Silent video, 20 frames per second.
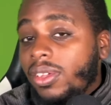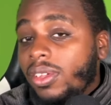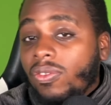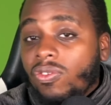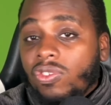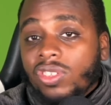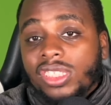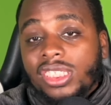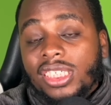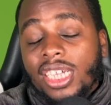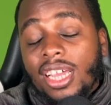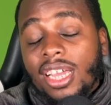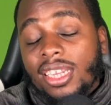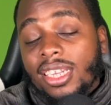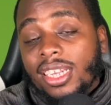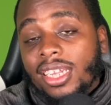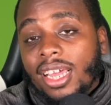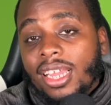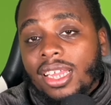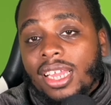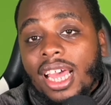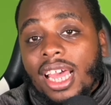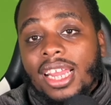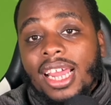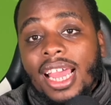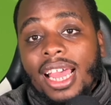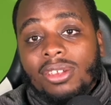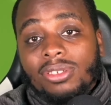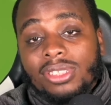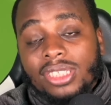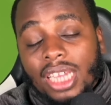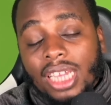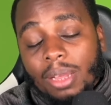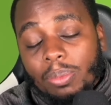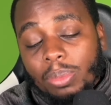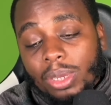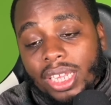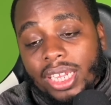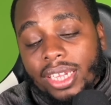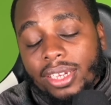for signing a lot of outside
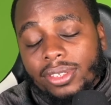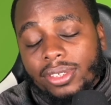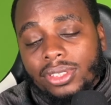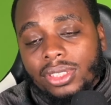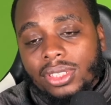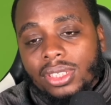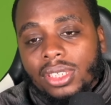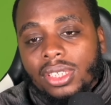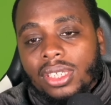players?